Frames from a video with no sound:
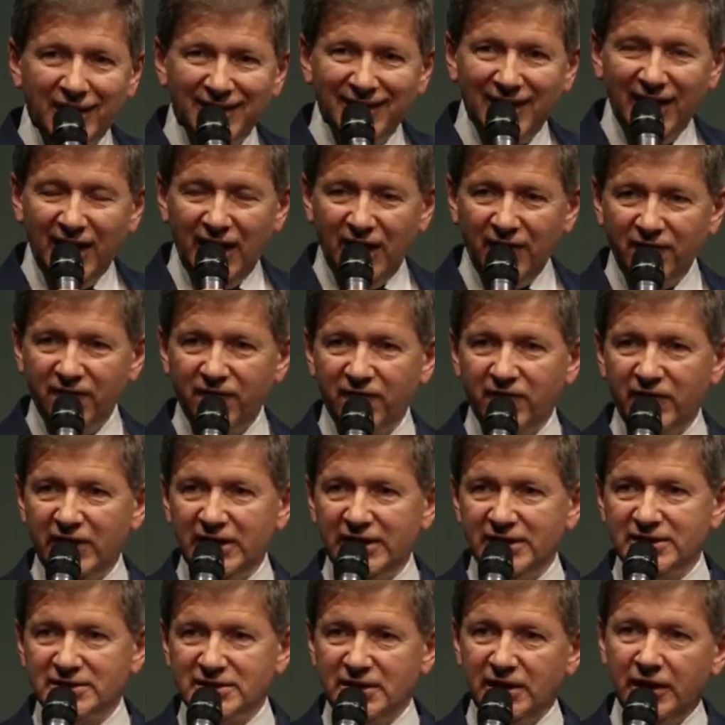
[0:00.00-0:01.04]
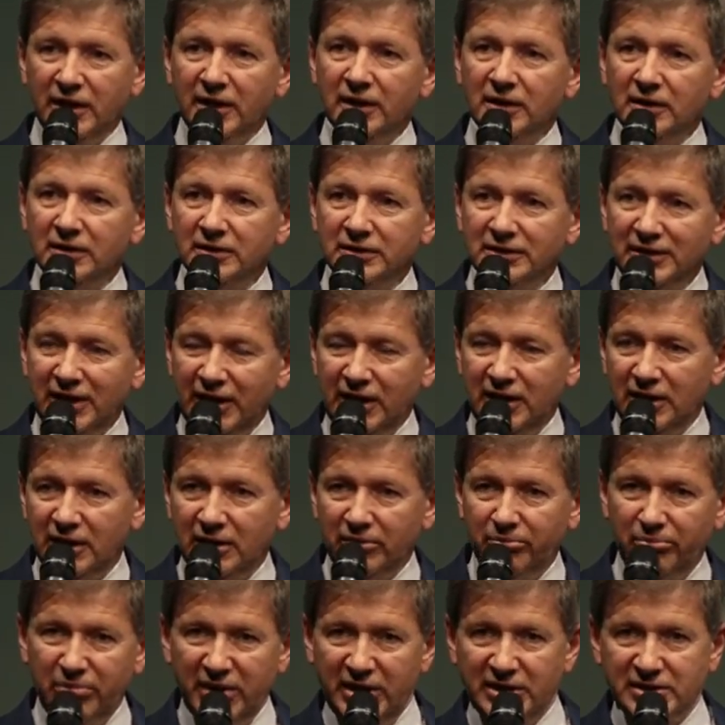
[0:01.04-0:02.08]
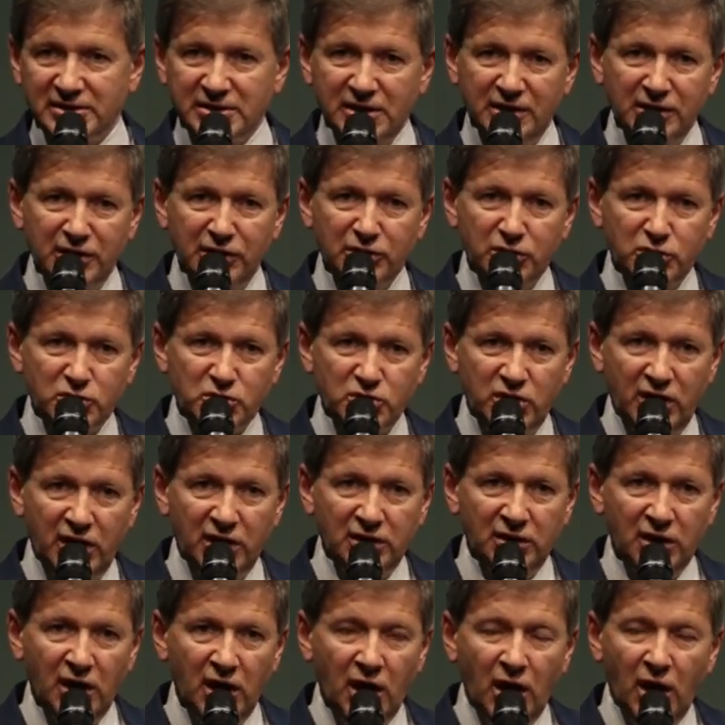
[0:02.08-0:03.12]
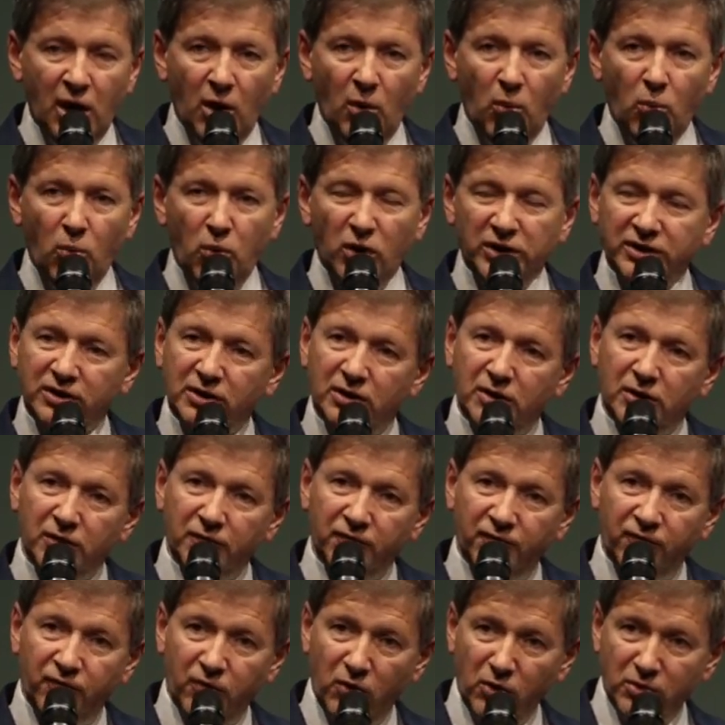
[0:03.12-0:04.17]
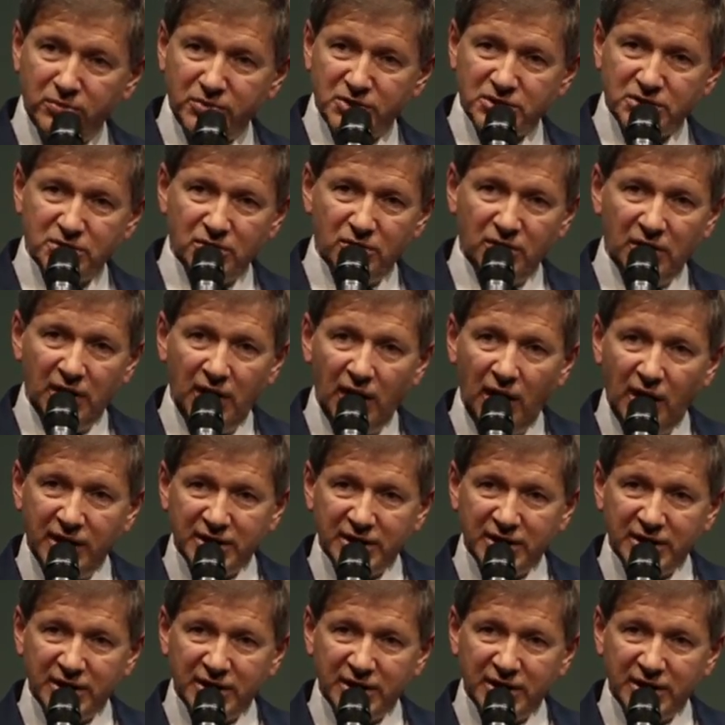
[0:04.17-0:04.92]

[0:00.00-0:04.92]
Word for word: at every single data bit and understand what conforms to the